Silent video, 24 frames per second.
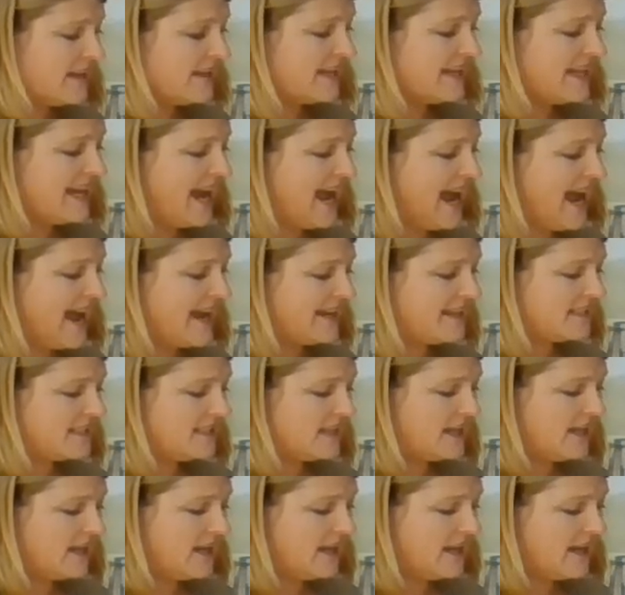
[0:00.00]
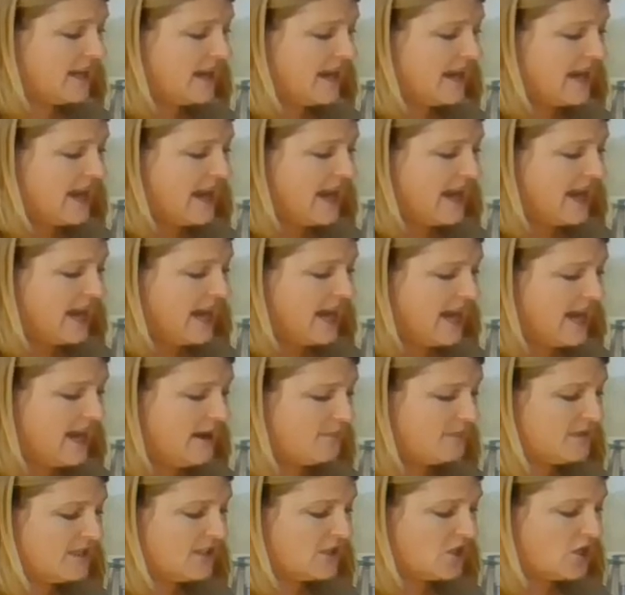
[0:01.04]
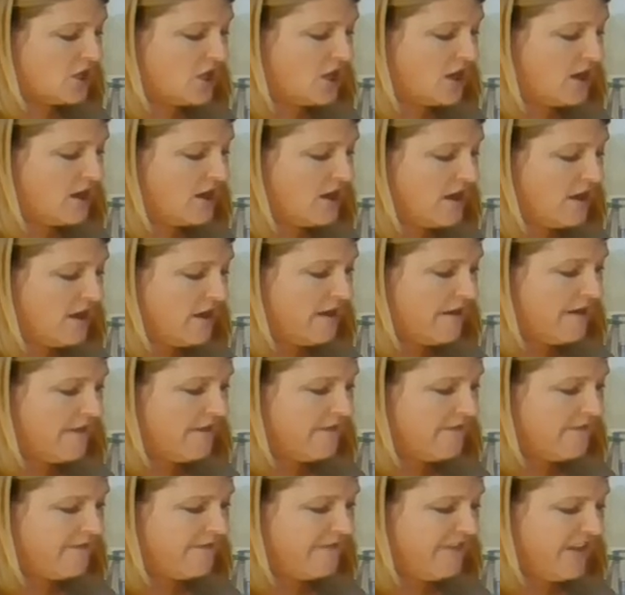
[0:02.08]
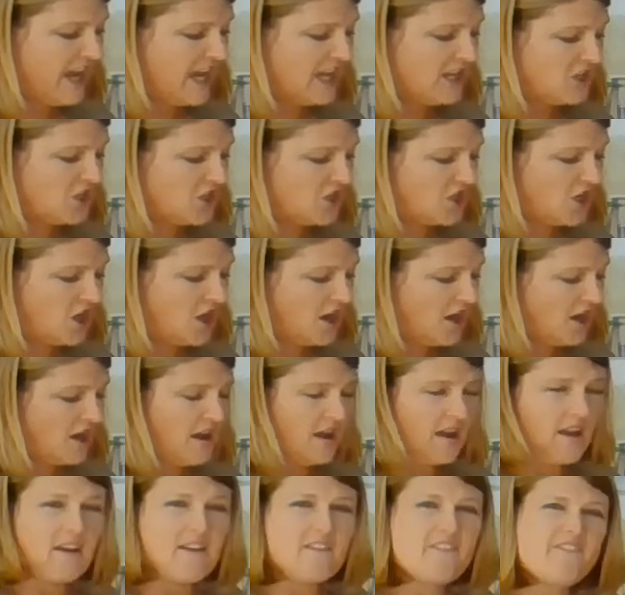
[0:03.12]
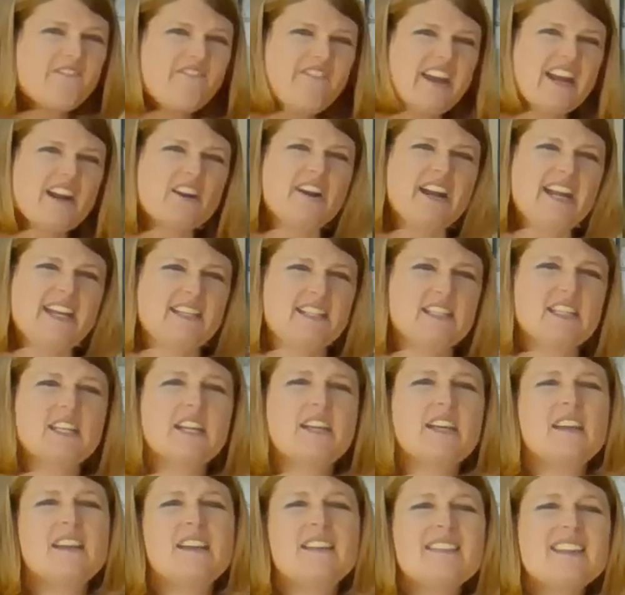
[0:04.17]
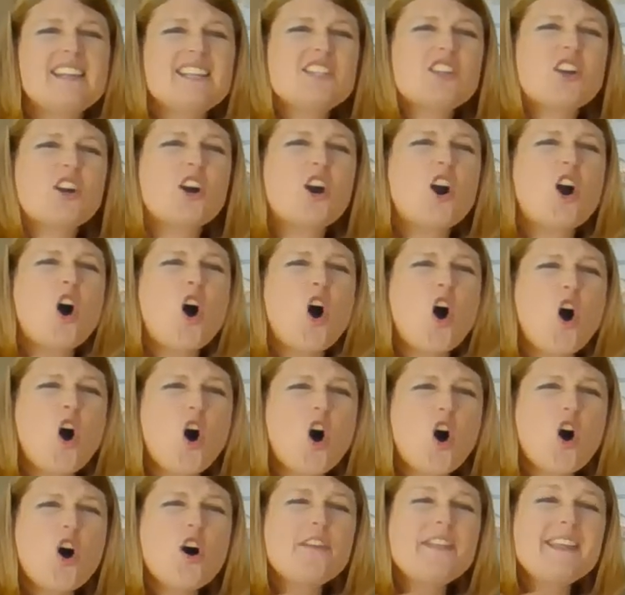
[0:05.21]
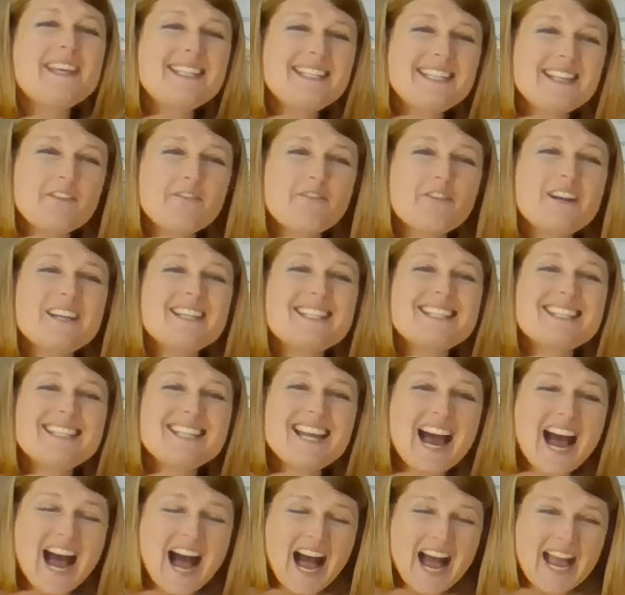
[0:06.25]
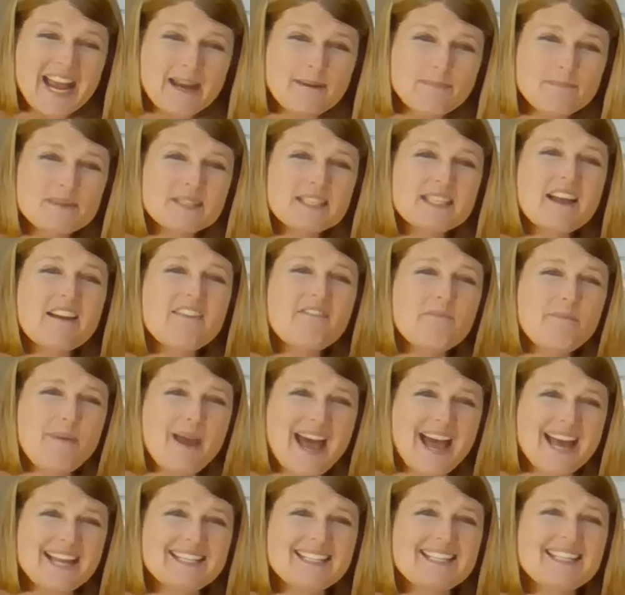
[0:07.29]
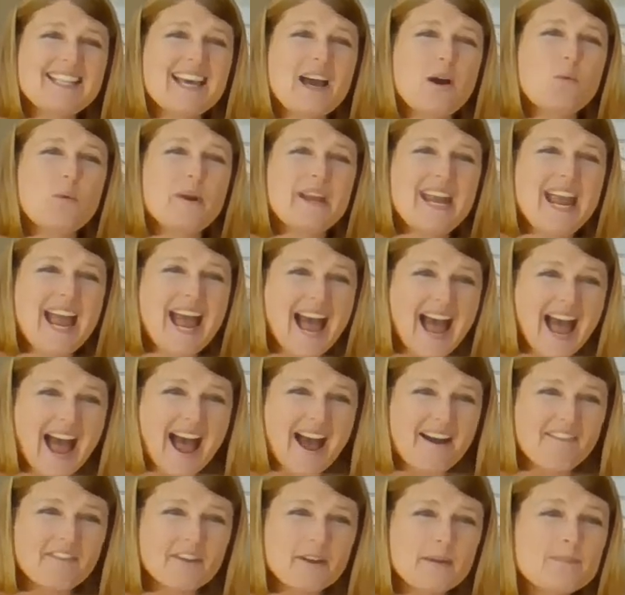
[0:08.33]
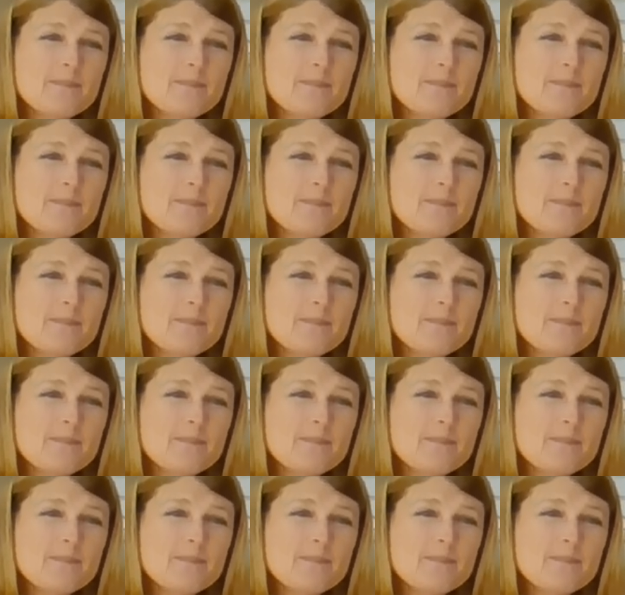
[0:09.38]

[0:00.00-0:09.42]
cat, hamster, fish, ferret. These are all the different types of pets that we have.